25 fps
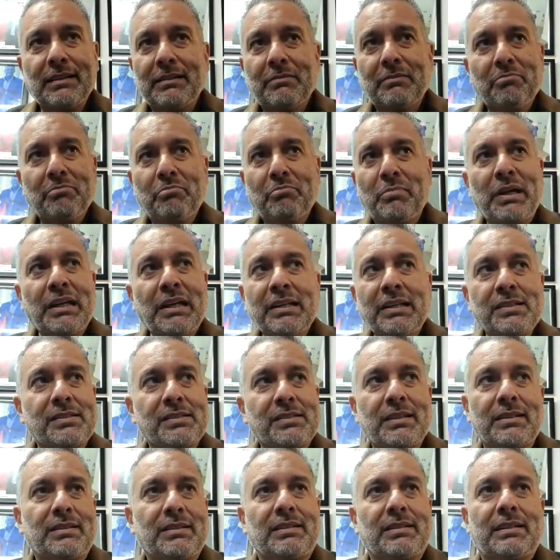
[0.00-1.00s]
means
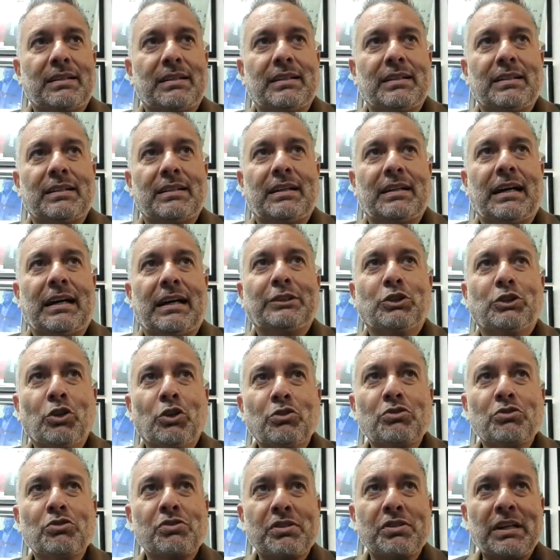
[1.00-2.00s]
that I
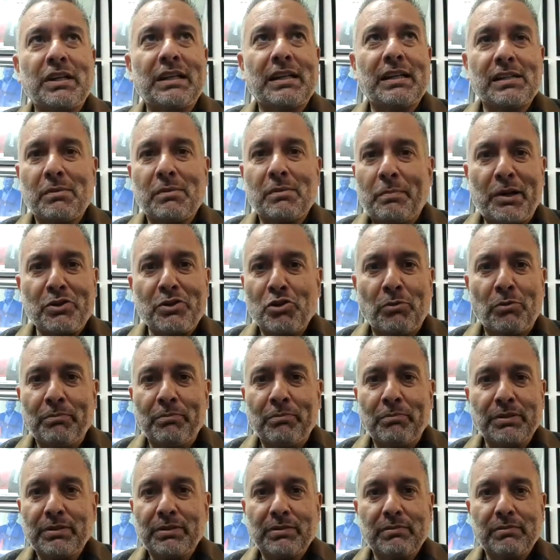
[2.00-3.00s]
don't see it as a big jump
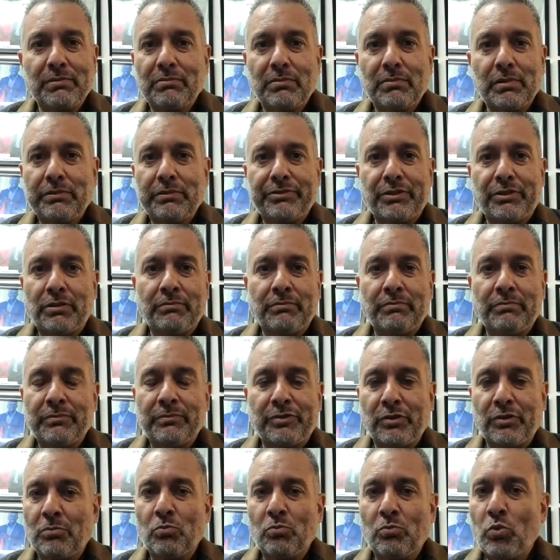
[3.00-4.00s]
from
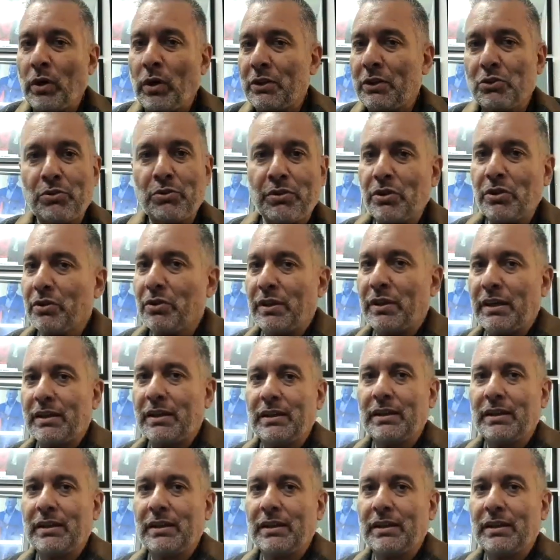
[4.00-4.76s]
one to the other.